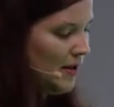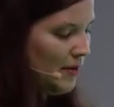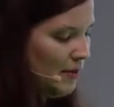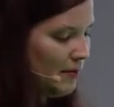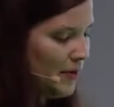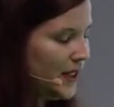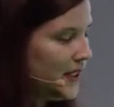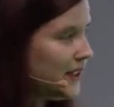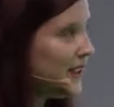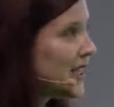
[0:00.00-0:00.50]

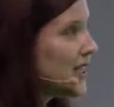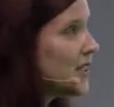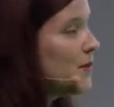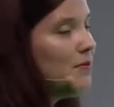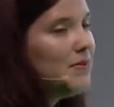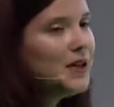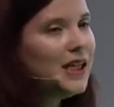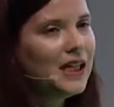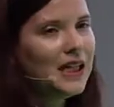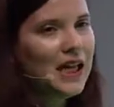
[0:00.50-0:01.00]
But it doesn't
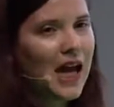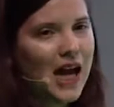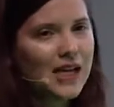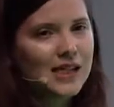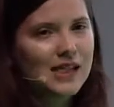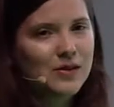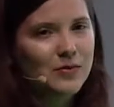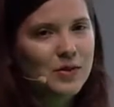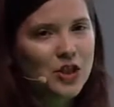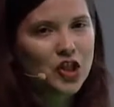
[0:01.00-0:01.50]
mean it
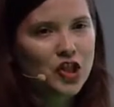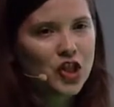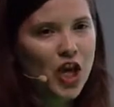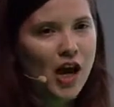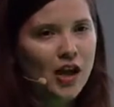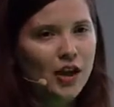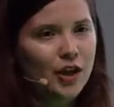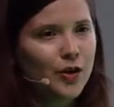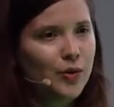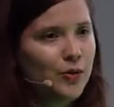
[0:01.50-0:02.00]
has to be
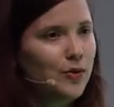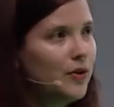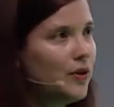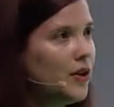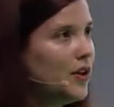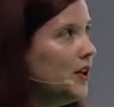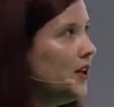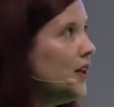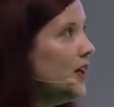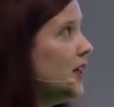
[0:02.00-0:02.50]
shallow.
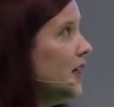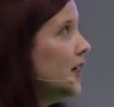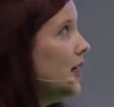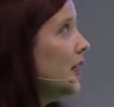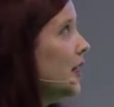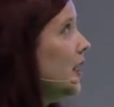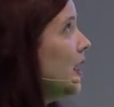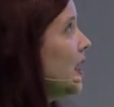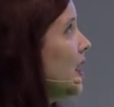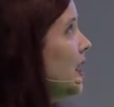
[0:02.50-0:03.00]

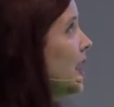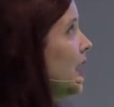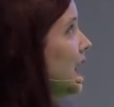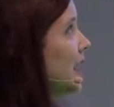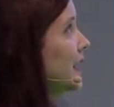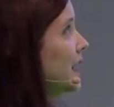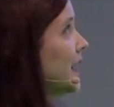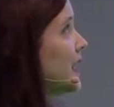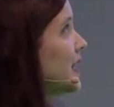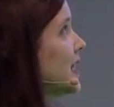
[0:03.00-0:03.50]

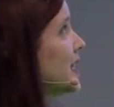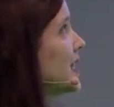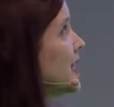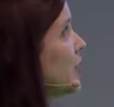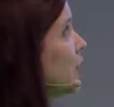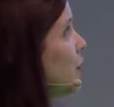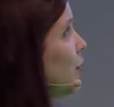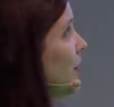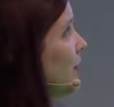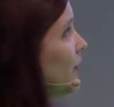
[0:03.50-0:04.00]
It can
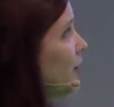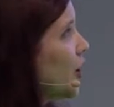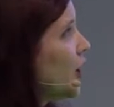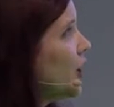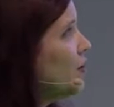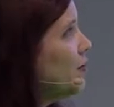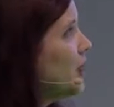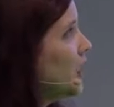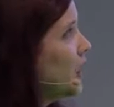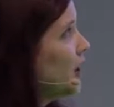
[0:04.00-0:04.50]
still be
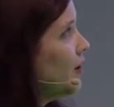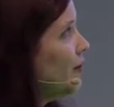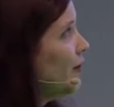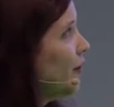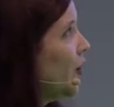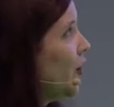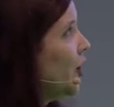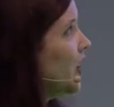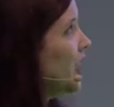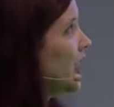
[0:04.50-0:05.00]
very
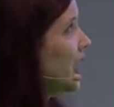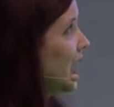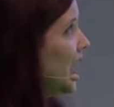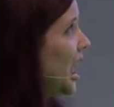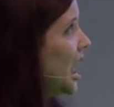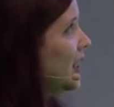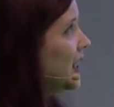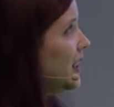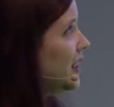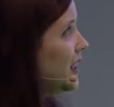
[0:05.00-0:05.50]
meaningful. And
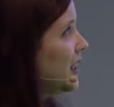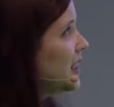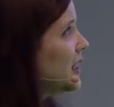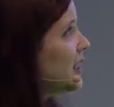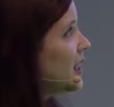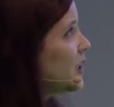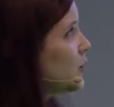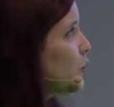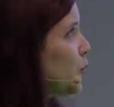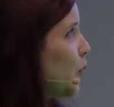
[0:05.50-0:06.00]
again,
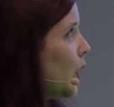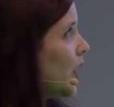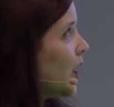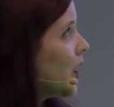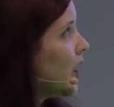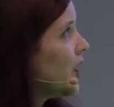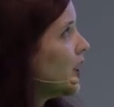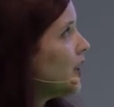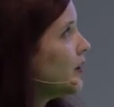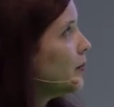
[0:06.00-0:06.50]
this is
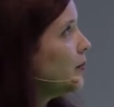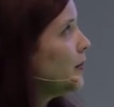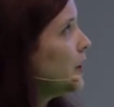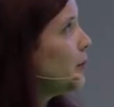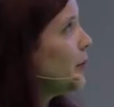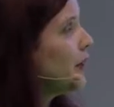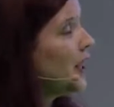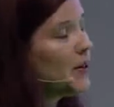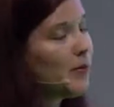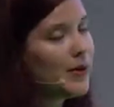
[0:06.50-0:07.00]
where the
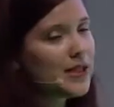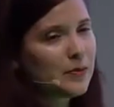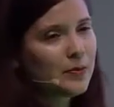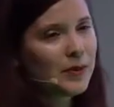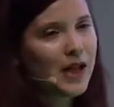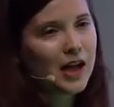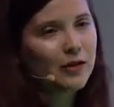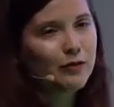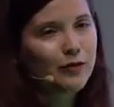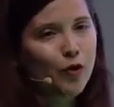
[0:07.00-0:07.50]
Playbuzz
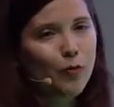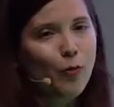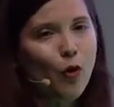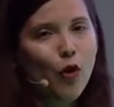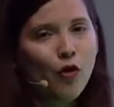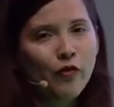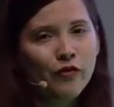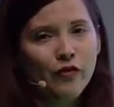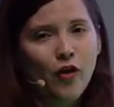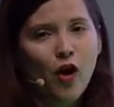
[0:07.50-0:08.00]
platform
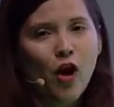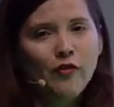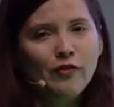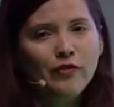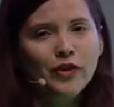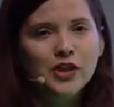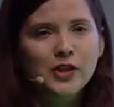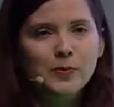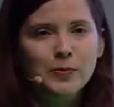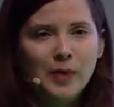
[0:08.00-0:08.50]

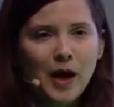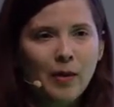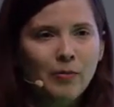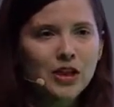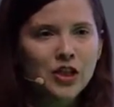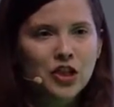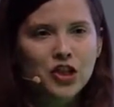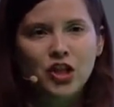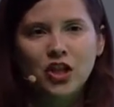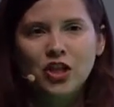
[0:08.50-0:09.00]
offers
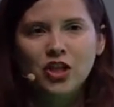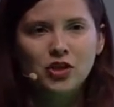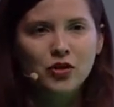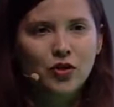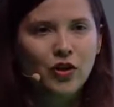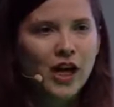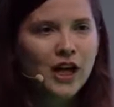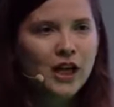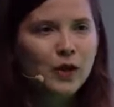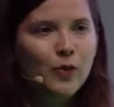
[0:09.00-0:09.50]
publishers
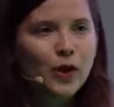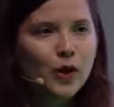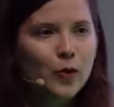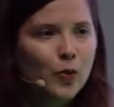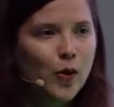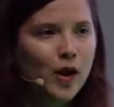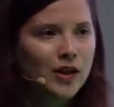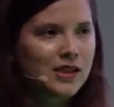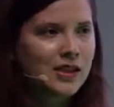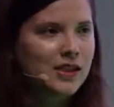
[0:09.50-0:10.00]
or anyone who
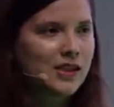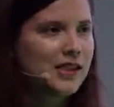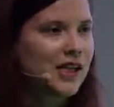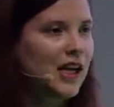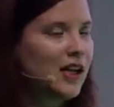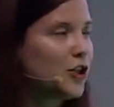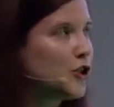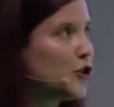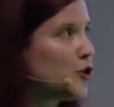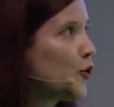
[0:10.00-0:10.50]
wants to
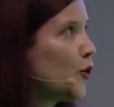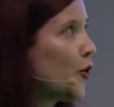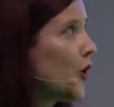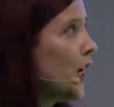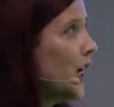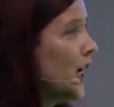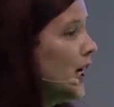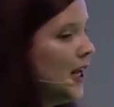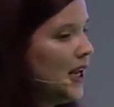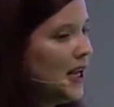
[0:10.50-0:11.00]
tell a
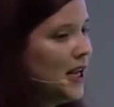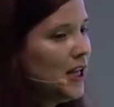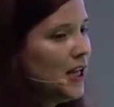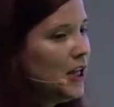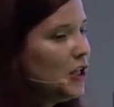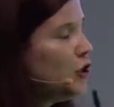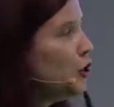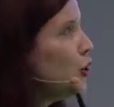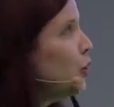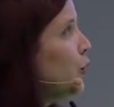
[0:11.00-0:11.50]
story
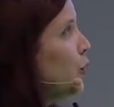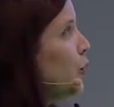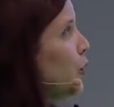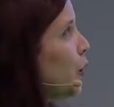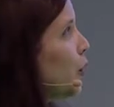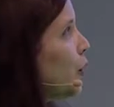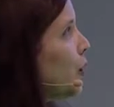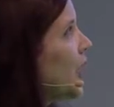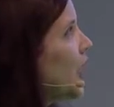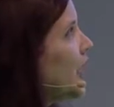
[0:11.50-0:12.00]
to
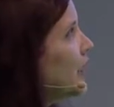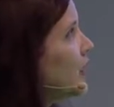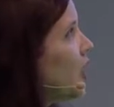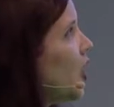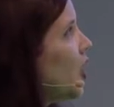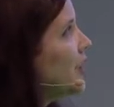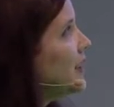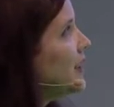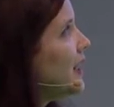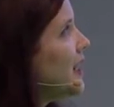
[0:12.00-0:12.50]
create
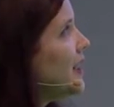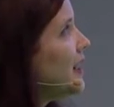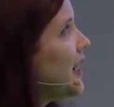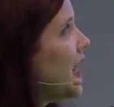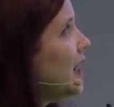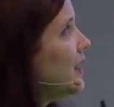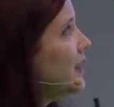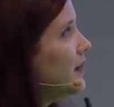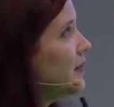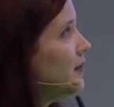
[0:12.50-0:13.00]
content
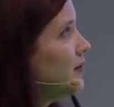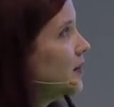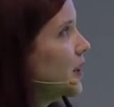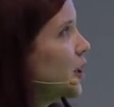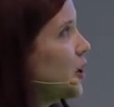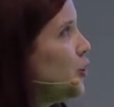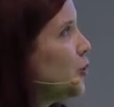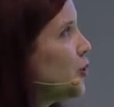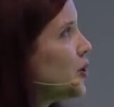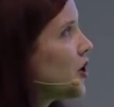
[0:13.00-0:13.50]
that the
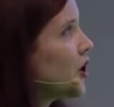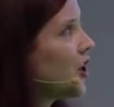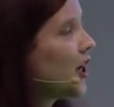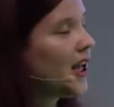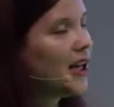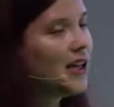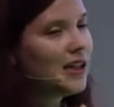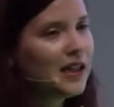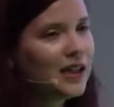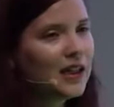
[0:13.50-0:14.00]
user
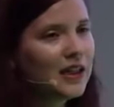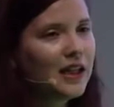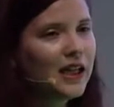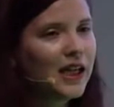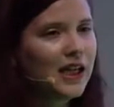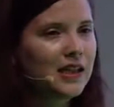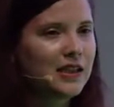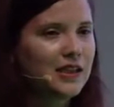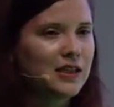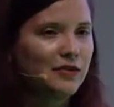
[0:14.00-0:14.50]
can
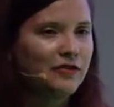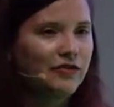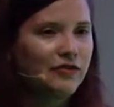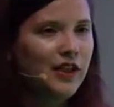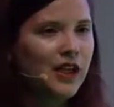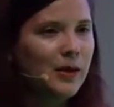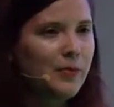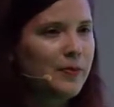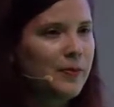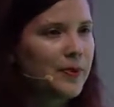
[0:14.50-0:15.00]
click to
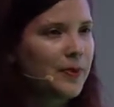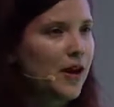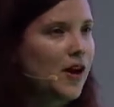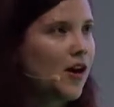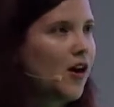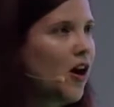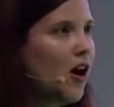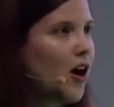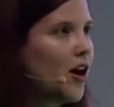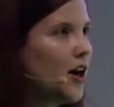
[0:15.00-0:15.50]
flip a
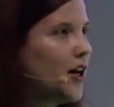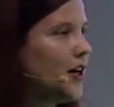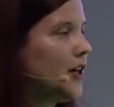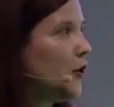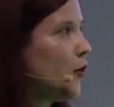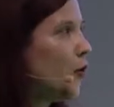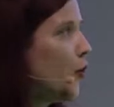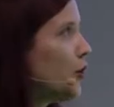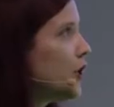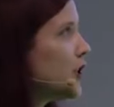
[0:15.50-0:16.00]

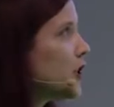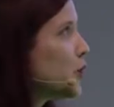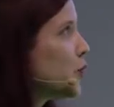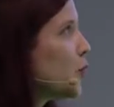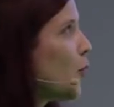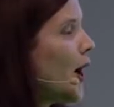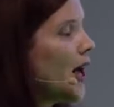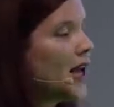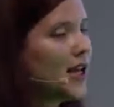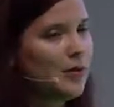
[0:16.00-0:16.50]
card or
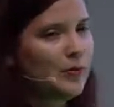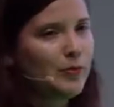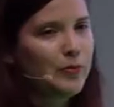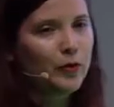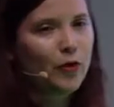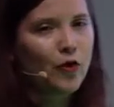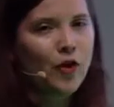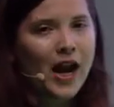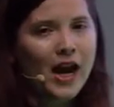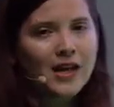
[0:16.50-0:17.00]
swipe
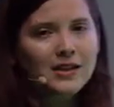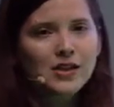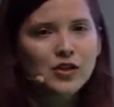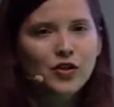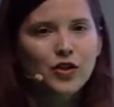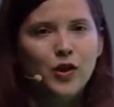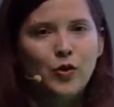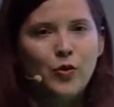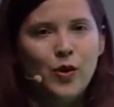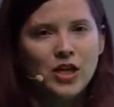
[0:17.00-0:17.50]
or
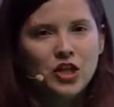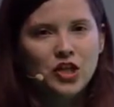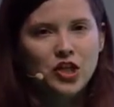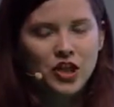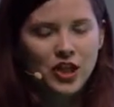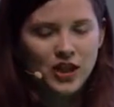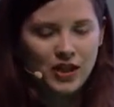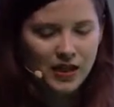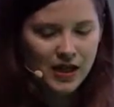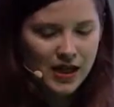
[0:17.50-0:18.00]
answer a
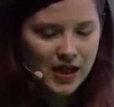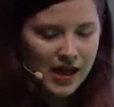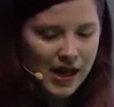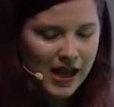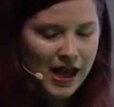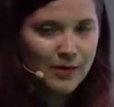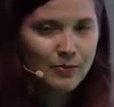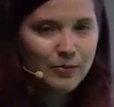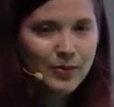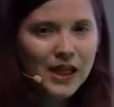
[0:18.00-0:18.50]
question
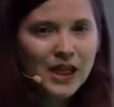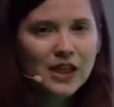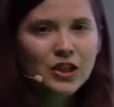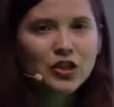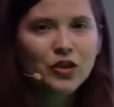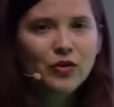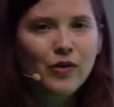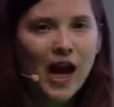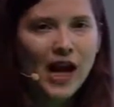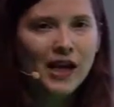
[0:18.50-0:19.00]
and be
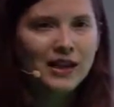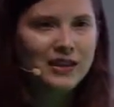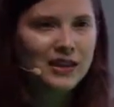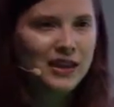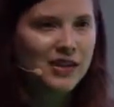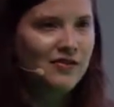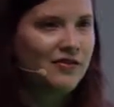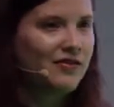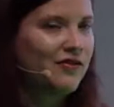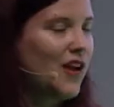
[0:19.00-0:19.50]

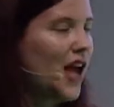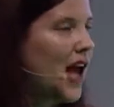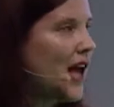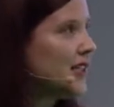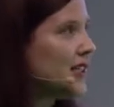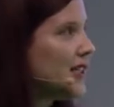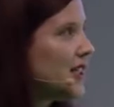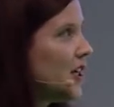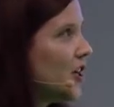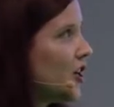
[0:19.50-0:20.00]
interactive
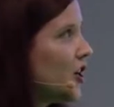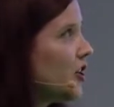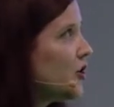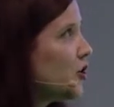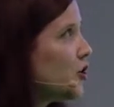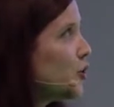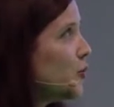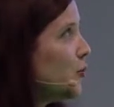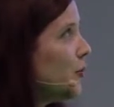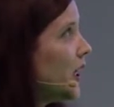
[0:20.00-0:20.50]
as they're
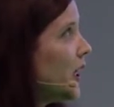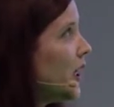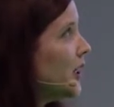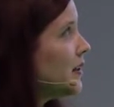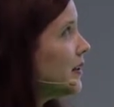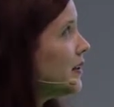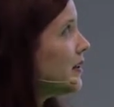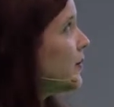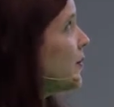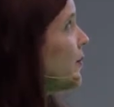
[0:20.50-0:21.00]
consuming
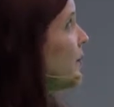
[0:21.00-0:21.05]
it.